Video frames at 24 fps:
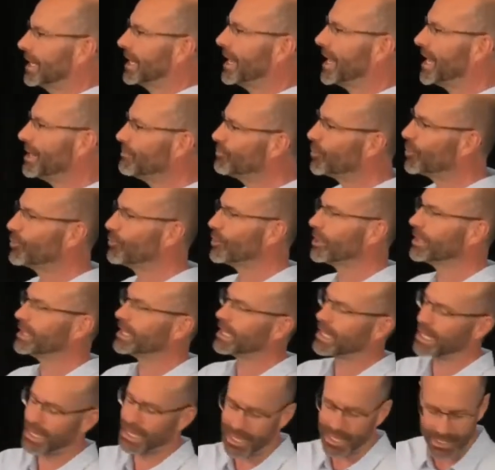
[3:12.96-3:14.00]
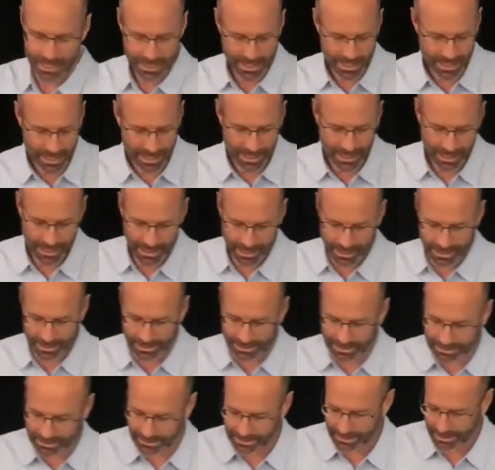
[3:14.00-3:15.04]
Hebrew word there
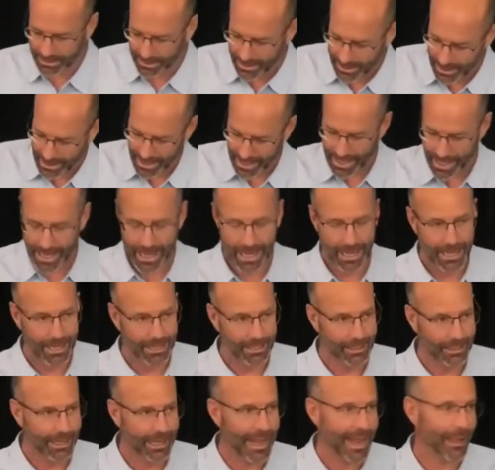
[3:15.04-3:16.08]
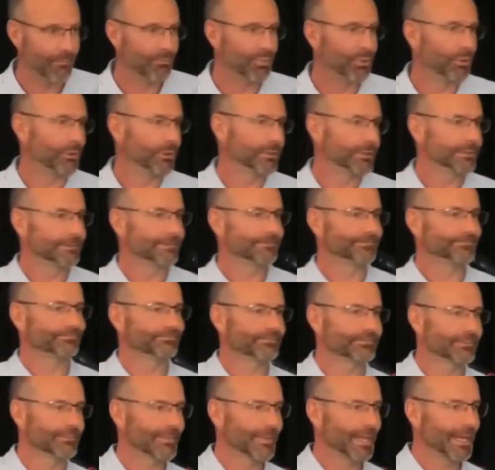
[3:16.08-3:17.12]
is leb.
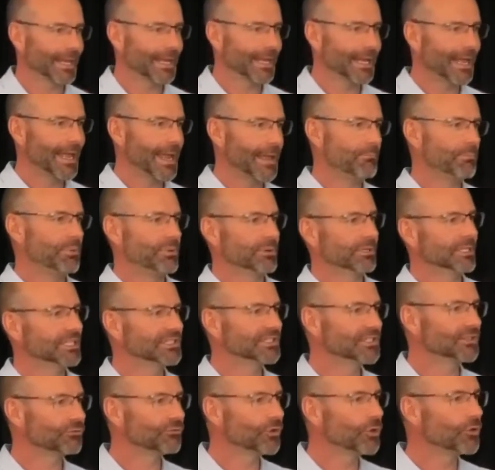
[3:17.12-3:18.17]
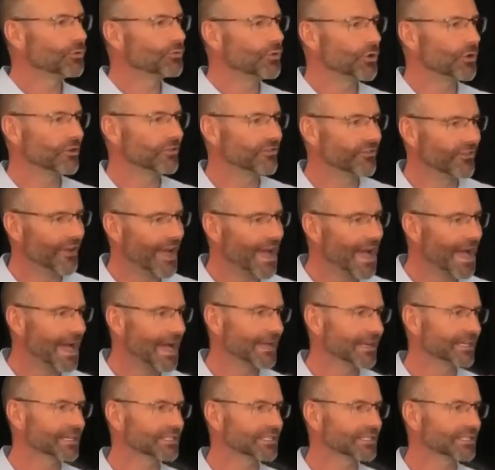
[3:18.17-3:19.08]
Leb is the root word for heart.